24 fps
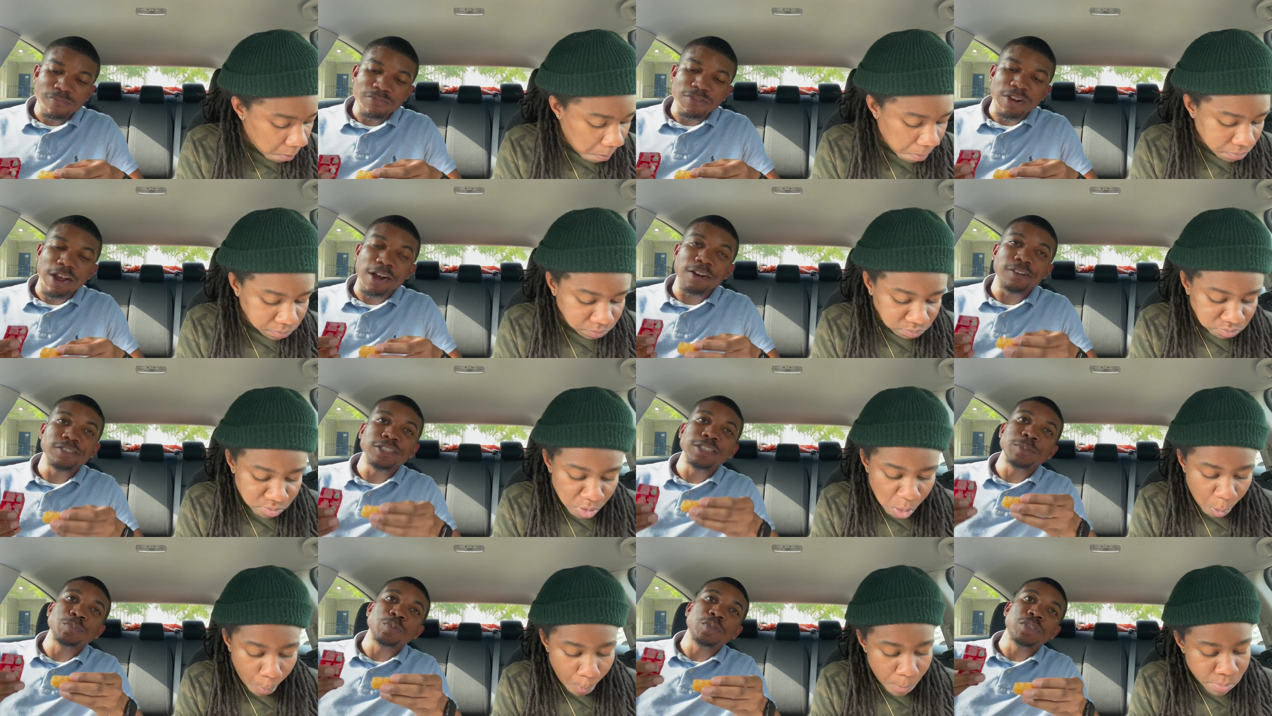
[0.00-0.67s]
Speaker 1: I
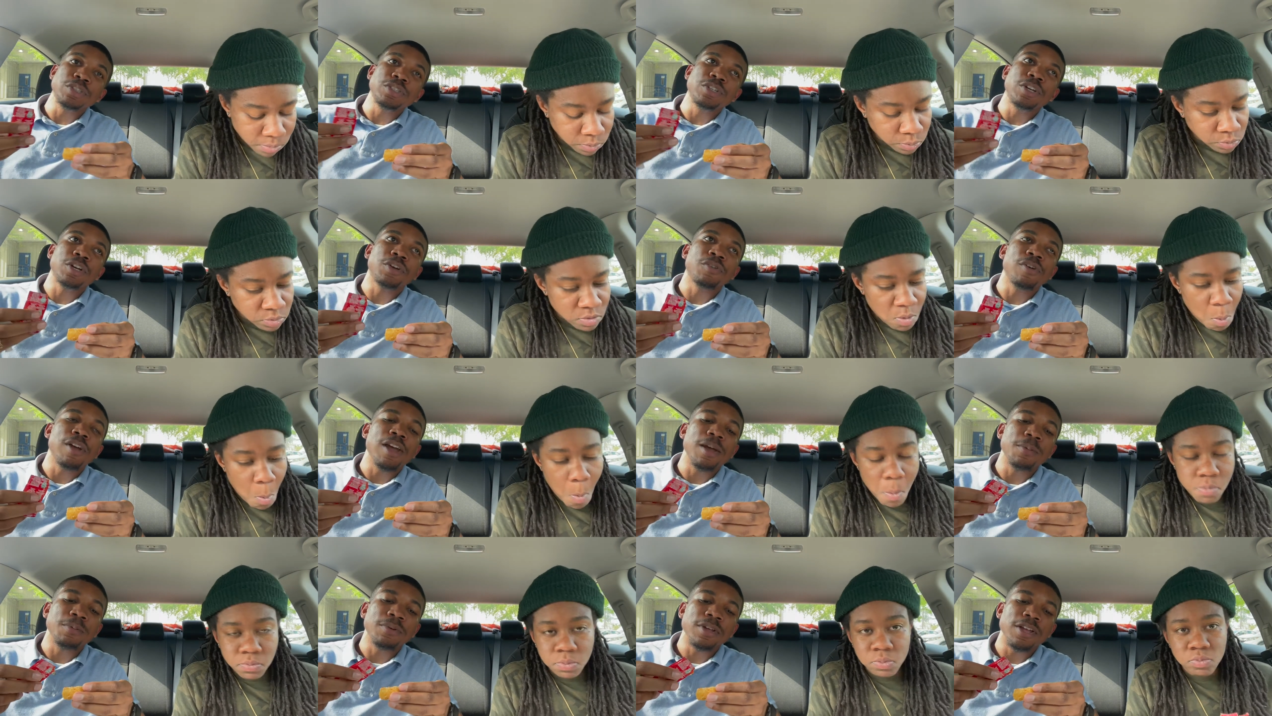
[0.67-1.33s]
love me a little
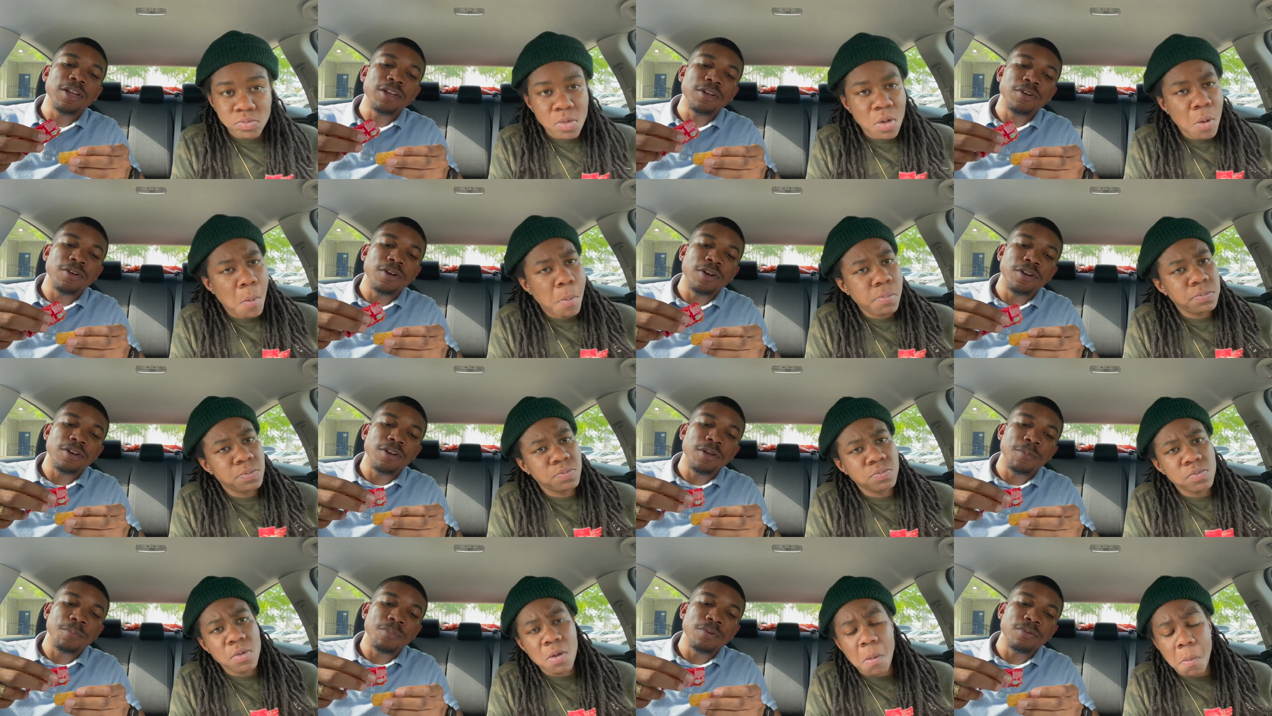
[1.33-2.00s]
crab cake or a
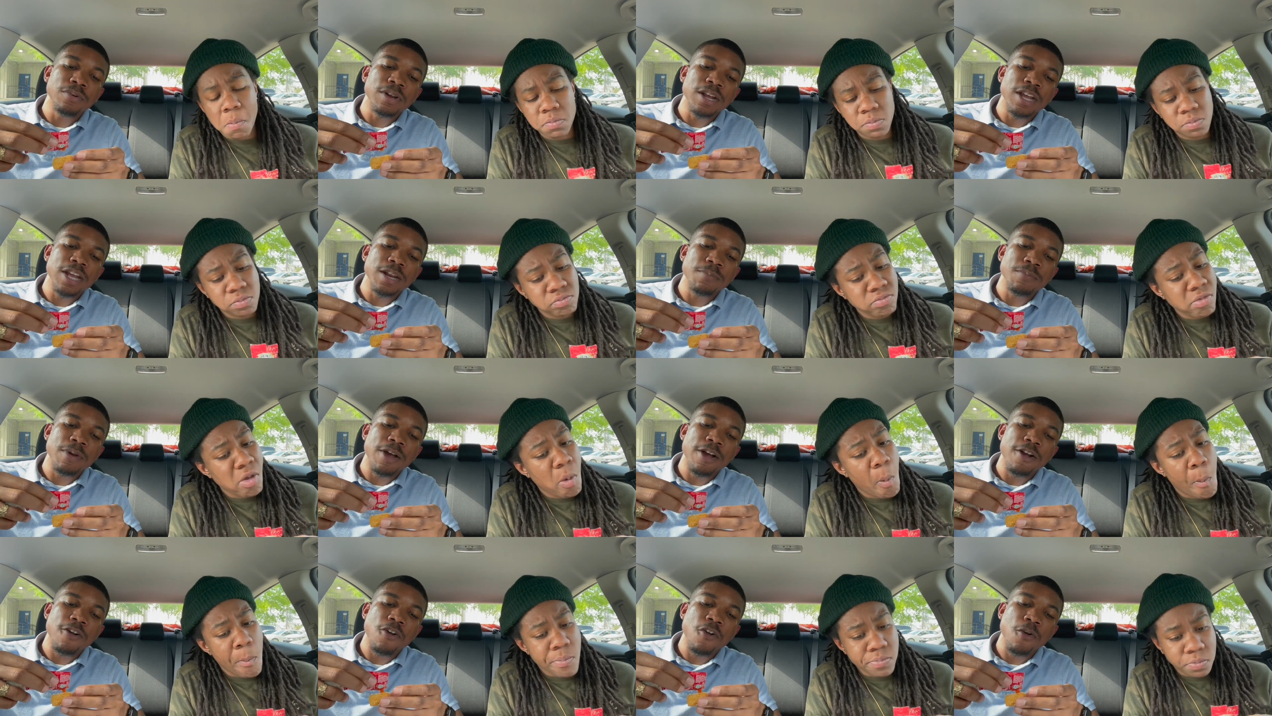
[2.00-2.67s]
little boudin
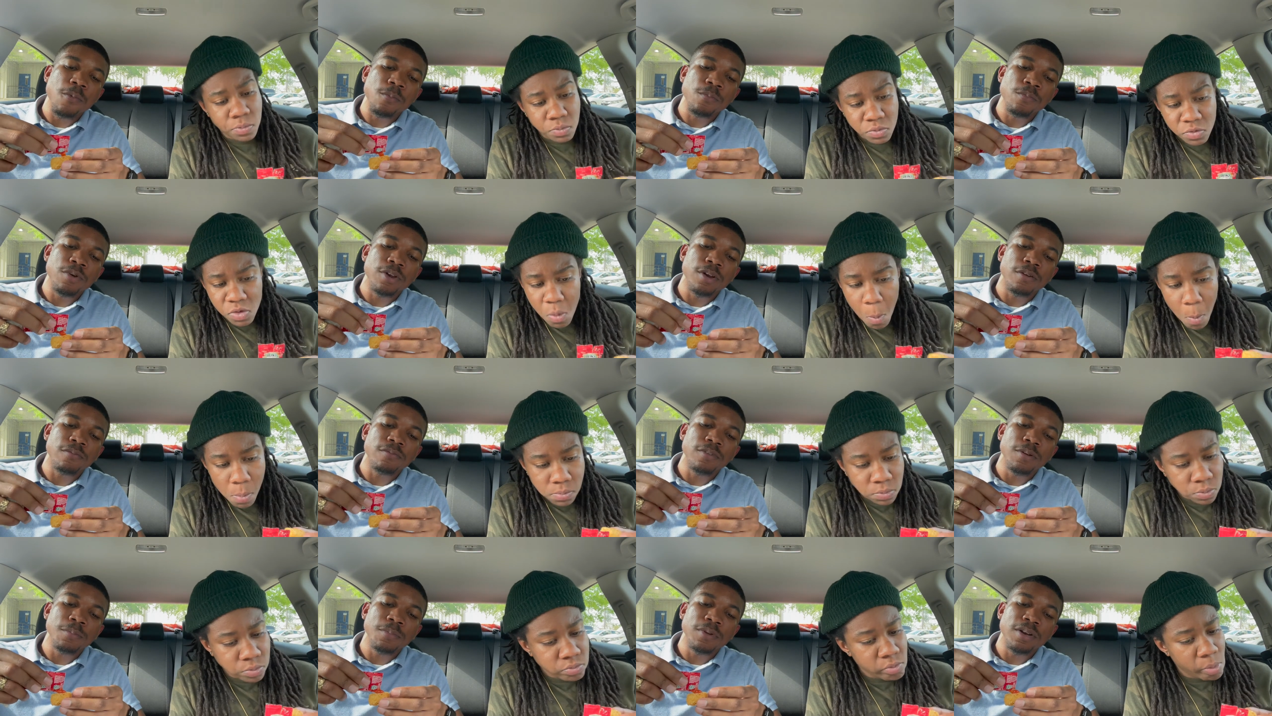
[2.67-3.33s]
ball with a
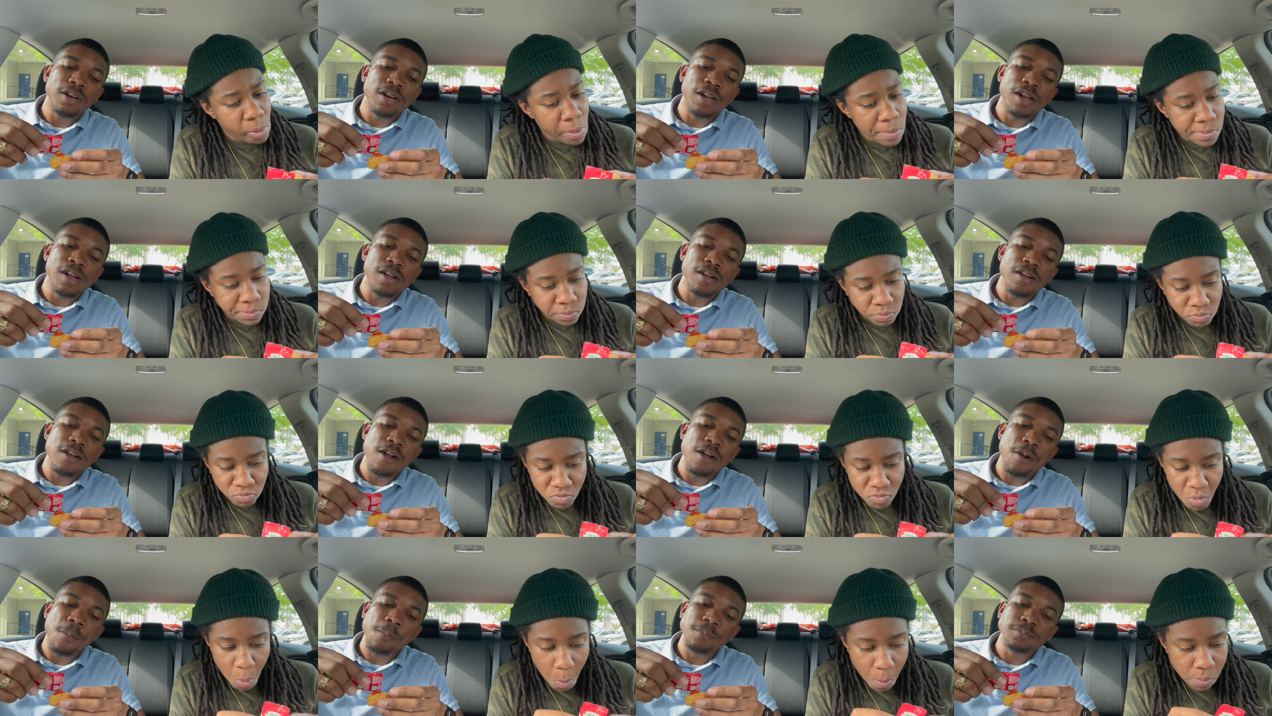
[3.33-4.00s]
remoulade.